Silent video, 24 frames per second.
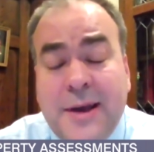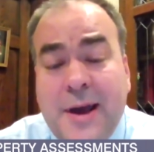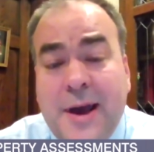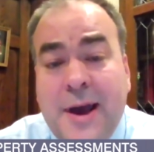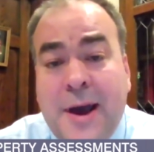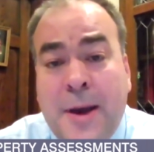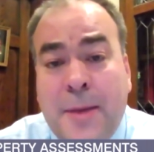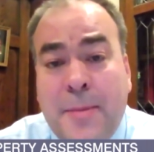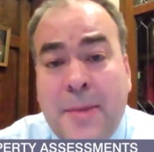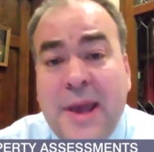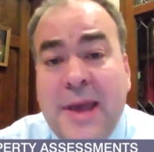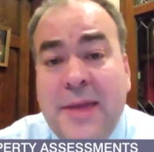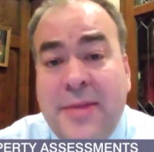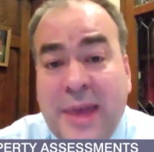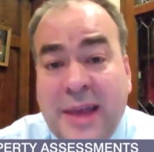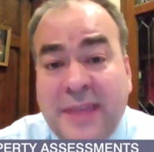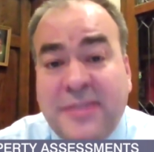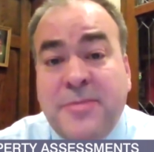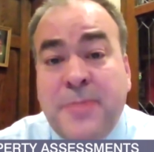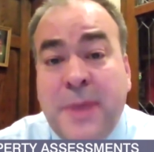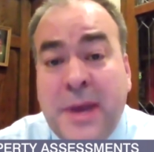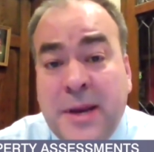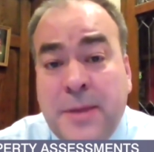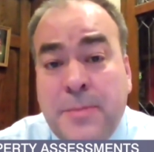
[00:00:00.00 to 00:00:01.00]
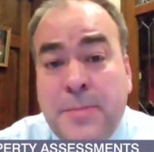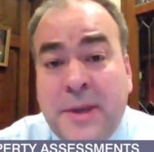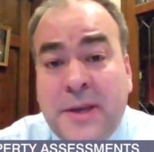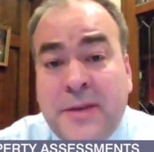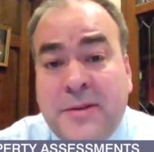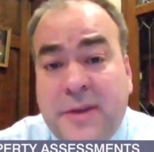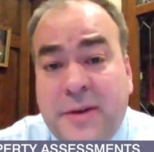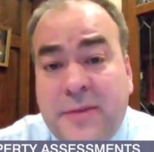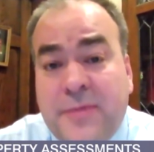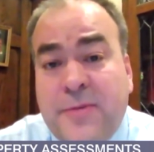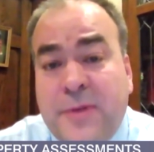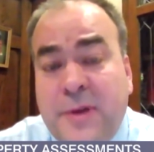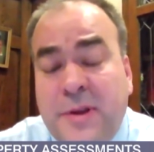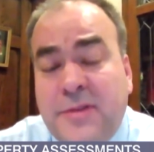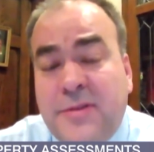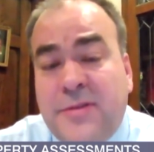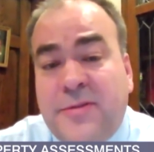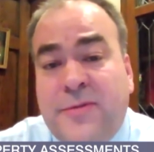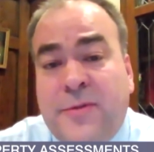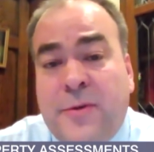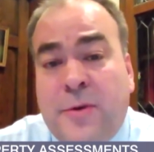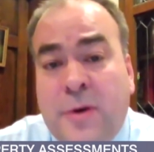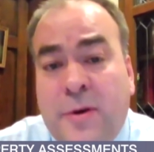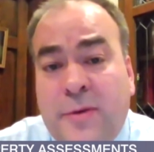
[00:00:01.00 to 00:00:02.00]
And that's made a big
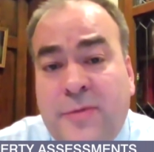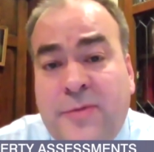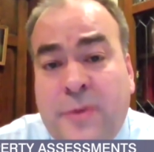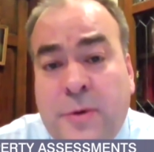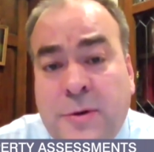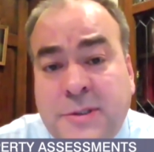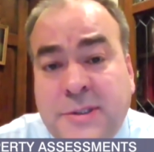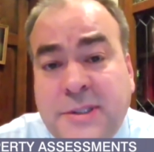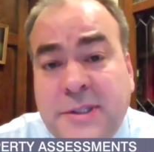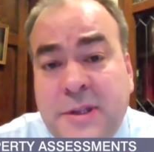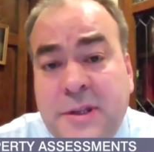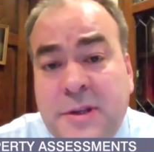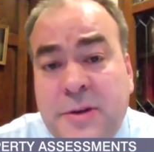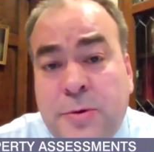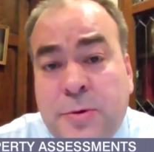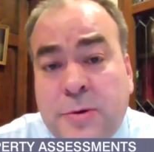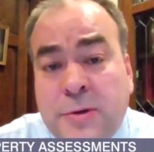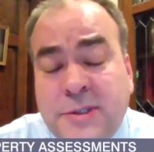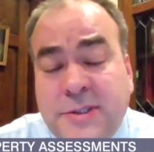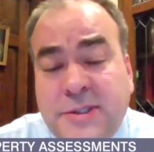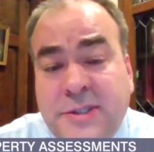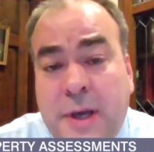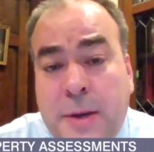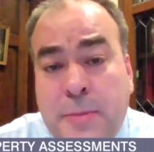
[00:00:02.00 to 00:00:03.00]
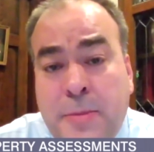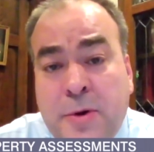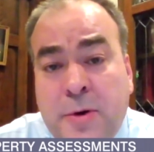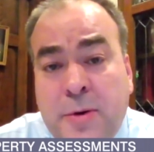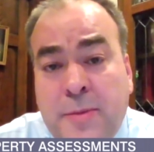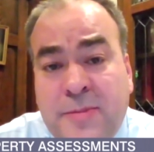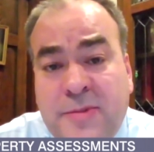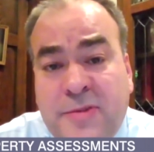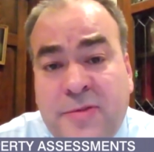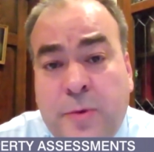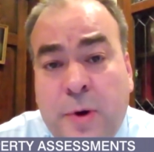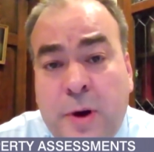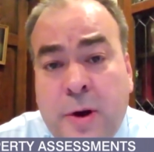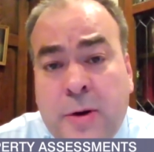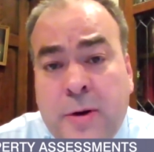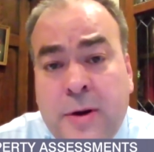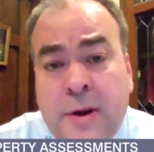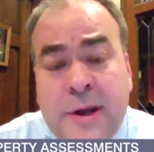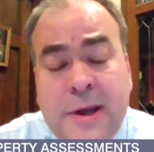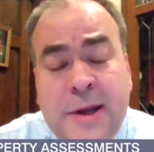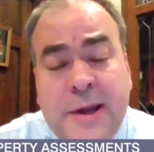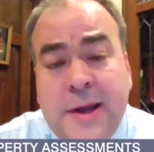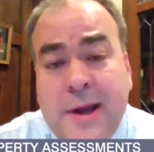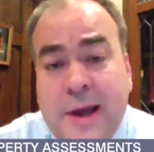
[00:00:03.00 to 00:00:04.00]
difference for folks in the north suburbs
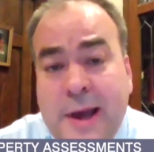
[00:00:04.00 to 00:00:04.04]
where